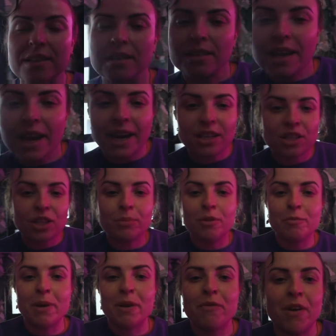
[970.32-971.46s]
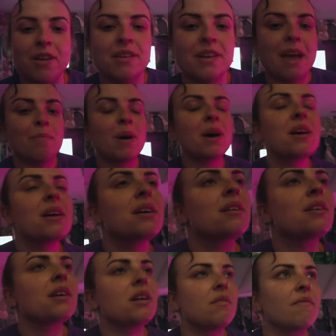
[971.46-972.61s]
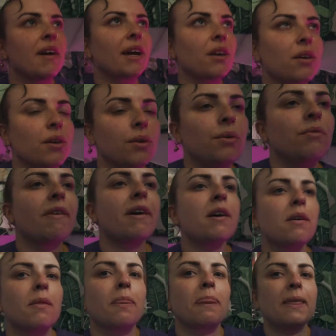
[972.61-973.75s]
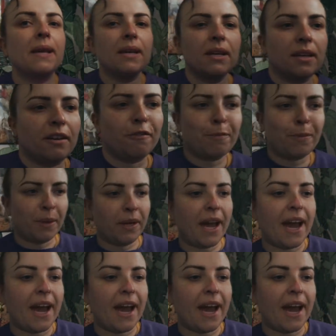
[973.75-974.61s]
little catch up with my friend Emma in Vancouver. I've put